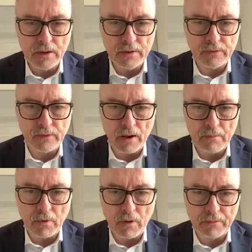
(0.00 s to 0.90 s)

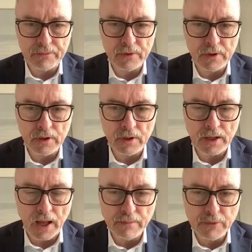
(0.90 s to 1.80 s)
some of the
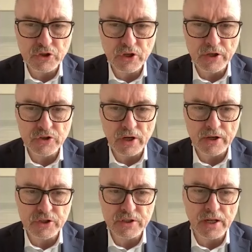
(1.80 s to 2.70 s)
climate change
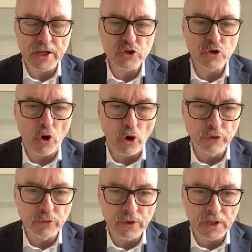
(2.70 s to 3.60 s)
legislation
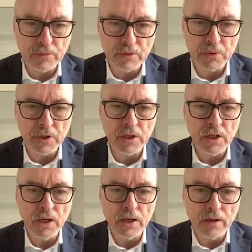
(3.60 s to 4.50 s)
onto the EPP,
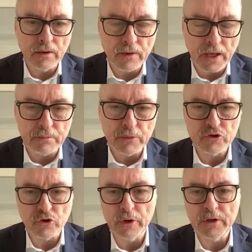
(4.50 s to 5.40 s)
that
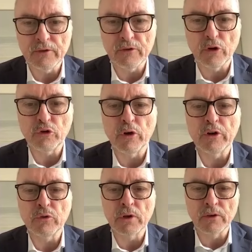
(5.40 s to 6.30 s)
majority is not going
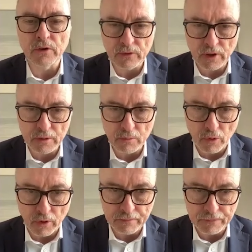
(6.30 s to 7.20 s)
to exist
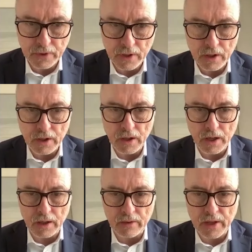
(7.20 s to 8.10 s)
anymore.
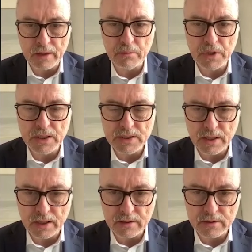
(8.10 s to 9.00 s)
And that means
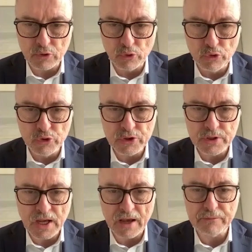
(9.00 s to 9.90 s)
that
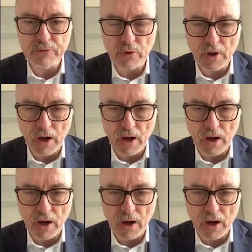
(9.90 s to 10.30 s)
solutions have to